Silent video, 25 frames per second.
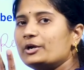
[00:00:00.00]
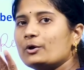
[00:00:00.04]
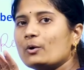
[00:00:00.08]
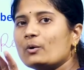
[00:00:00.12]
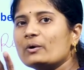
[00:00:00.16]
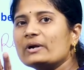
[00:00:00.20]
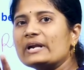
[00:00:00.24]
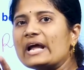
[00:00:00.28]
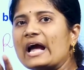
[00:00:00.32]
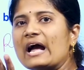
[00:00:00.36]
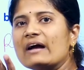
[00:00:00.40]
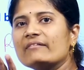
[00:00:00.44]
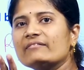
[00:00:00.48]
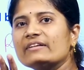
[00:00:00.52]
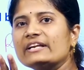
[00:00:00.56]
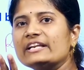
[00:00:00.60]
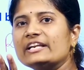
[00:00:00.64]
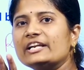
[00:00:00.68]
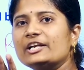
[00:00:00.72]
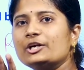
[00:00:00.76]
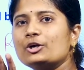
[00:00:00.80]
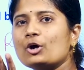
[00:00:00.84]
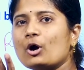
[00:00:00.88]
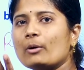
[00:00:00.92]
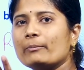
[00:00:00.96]
don't have
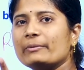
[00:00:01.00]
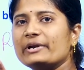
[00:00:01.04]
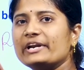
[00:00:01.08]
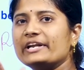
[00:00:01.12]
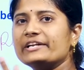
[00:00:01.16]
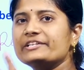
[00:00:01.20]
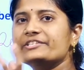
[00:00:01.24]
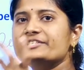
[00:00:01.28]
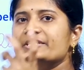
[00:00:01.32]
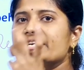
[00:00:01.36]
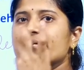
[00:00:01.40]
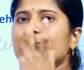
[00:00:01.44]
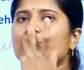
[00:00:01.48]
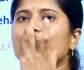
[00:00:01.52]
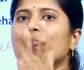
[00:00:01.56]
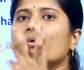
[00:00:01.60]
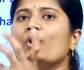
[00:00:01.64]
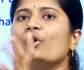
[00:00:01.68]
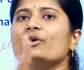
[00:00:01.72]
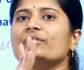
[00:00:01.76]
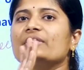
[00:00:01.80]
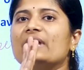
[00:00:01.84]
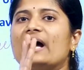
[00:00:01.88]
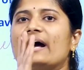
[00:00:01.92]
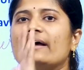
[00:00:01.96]
any dominant gene,
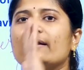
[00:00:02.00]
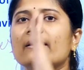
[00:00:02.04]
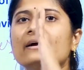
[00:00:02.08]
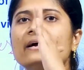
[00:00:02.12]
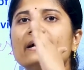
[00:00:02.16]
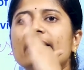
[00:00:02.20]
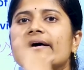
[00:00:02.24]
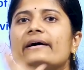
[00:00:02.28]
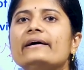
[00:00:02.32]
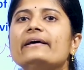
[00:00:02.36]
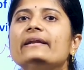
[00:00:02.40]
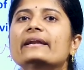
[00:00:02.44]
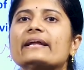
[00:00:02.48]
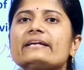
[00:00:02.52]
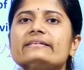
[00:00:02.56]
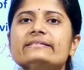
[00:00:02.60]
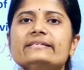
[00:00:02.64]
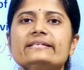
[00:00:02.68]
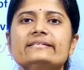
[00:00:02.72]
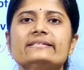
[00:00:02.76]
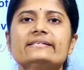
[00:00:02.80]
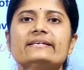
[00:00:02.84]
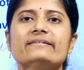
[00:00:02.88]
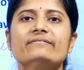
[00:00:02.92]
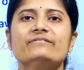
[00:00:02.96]
both are
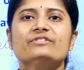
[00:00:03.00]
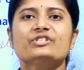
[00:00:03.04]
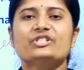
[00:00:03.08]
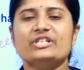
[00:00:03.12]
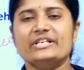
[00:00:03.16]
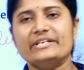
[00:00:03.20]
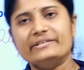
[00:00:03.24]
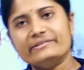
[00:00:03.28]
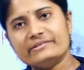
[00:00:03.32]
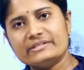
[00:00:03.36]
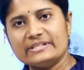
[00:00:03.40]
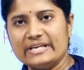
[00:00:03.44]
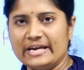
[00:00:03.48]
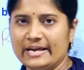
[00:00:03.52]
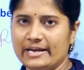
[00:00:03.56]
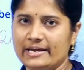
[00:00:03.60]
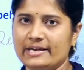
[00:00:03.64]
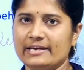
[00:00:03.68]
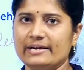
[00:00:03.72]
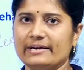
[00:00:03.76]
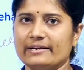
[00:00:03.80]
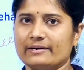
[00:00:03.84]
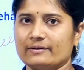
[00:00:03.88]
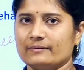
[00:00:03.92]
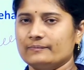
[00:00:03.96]
recessive genes
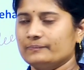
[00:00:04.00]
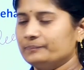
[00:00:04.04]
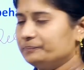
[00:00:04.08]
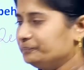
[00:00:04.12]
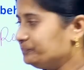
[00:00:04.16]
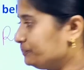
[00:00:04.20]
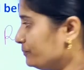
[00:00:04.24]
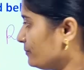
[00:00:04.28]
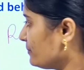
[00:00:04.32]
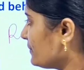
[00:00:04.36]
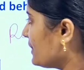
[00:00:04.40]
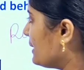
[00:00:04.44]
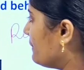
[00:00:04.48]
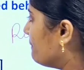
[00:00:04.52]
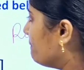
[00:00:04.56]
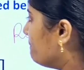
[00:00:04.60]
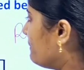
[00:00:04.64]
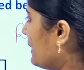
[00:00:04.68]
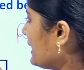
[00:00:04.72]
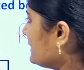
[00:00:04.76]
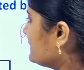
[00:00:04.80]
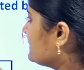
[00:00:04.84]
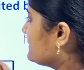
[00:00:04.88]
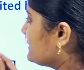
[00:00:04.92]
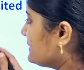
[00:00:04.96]
here.
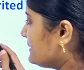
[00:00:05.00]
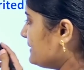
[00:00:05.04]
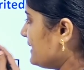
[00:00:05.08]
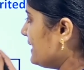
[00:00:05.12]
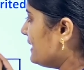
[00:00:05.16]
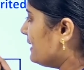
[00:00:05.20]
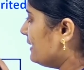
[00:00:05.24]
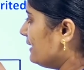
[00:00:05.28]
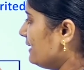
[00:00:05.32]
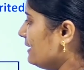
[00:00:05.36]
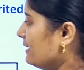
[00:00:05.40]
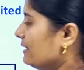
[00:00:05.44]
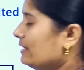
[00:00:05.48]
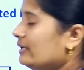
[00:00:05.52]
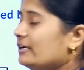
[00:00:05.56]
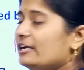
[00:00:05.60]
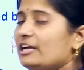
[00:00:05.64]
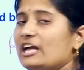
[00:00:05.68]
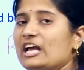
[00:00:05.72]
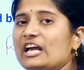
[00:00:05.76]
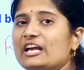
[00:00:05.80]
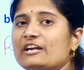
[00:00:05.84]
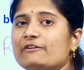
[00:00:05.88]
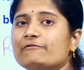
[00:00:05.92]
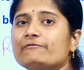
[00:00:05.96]
But still,
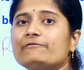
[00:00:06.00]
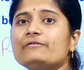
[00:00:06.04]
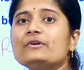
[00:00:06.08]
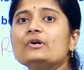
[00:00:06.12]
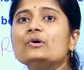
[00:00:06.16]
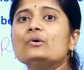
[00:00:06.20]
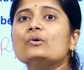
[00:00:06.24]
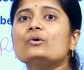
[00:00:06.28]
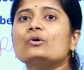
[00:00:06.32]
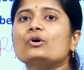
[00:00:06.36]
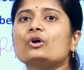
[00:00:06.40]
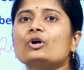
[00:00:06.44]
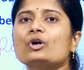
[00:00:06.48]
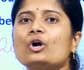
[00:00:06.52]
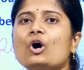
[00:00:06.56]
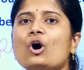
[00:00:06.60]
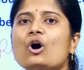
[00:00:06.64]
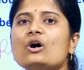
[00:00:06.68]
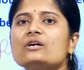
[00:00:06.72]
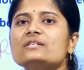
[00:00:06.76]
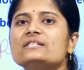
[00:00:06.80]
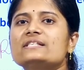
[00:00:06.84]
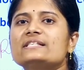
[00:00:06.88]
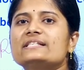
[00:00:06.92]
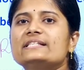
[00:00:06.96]
if you
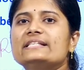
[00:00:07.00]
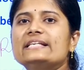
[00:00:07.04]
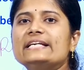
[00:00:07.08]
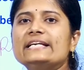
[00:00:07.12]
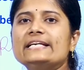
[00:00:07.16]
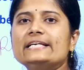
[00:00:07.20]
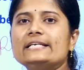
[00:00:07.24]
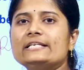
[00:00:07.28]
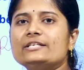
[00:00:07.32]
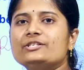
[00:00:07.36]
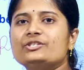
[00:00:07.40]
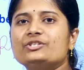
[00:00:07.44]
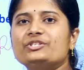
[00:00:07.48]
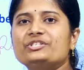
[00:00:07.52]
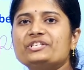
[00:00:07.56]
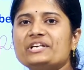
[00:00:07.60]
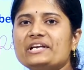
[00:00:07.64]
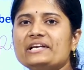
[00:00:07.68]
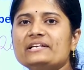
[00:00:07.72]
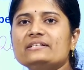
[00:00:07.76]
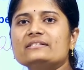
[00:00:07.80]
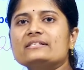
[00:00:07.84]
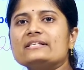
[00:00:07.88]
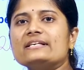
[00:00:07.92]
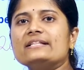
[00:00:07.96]
cross these
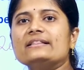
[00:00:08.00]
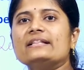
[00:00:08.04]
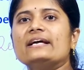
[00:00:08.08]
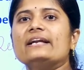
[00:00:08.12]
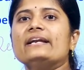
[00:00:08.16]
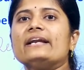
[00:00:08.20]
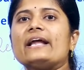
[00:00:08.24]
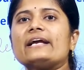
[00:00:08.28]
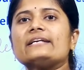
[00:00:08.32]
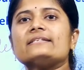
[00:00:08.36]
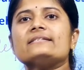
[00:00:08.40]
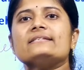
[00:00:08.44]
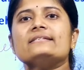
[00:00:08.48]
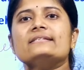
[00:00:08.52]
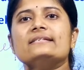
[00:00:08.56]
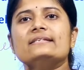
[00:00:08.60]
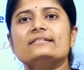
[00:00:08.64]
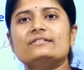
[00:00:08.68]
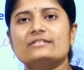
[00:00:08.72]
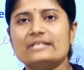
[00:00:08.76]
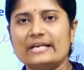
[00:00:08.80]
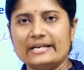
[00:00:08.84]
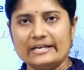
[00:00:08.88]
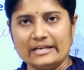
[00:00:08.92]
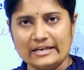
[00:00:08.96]
genes in the next
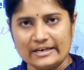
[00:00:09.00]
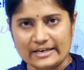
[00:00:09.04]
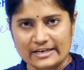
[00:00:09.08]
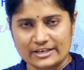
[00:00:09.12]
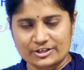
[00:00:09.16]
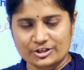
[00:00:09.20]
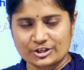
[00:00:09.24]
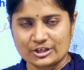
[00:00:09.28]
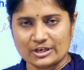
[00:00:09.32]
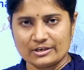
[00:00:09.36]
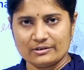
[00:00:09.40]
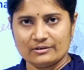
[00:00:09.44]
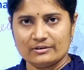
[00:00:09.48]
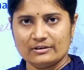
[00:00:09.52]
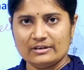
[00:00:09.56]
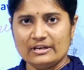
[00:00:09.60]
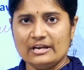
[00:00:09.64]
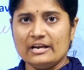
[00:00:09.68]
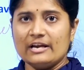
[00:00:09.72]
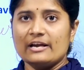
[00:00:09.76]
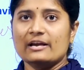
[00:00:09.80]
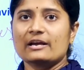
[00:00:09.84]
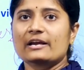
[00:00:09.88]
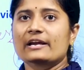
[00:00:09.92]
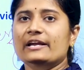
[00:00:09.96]
generation,
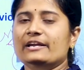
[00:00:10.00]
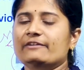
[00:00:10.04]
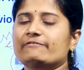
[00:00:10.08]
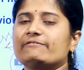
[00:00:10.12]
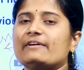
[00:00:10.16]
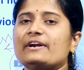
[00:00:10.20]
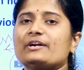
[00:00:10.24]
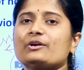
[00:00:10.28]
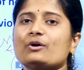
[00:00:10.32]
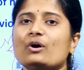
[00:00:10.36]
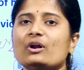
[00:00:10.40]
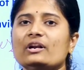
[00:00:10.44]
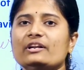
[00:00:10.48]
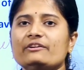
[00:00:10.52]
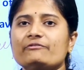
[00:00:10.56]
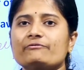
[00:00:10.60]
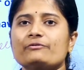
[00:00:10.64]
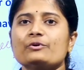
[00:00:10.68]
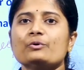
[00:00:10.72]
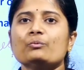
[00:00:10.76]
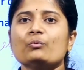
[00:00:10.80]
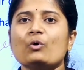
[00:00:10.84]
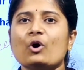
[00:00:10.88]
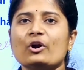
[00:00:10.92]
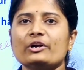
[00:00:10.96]
if at all if
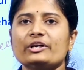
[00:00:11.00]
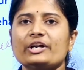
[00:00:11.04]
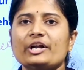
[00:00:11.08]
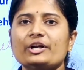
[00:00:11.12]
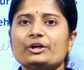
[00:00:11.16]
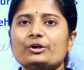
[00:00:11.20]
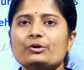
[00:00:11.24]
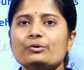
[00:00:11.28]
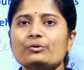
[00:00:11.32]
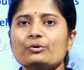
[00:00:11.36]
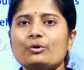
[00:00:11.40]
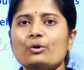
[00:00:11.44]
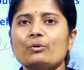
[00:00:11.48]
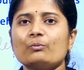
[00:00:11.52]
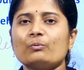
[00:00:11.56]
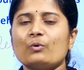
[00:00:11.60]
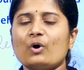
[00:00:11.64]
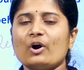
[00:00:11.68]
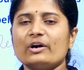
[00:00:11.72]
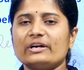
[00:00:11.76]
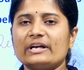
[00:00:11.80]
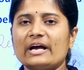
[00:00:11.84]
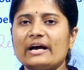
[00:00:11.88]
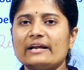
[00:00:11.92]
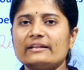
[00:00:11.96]
you wanted to know
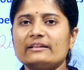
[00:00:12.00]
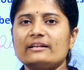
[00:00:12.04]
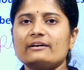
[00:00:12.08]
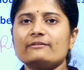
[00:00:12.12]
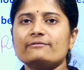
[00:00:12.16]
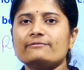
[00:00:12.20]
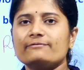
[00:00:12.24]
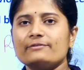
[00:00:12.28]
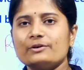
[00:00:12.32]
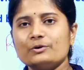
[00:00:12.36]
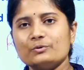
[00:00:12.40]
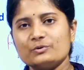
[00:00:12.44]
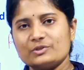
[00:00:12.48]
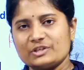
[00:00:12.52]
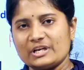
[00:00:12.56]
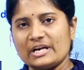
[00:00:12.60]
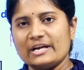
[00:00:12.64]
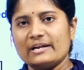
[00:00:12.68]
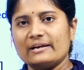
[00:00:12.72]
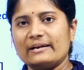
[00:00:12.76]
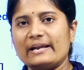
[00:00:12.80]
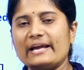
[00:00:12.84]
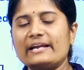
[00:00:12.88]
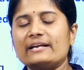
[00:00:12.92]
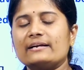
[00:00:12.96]
what are the future,
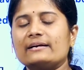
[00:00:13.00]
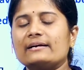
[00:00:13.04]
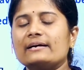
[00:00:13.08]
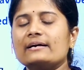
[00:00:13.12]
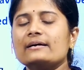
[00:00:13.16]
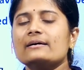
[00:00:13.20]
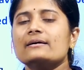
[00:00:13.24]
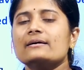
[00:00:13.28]
like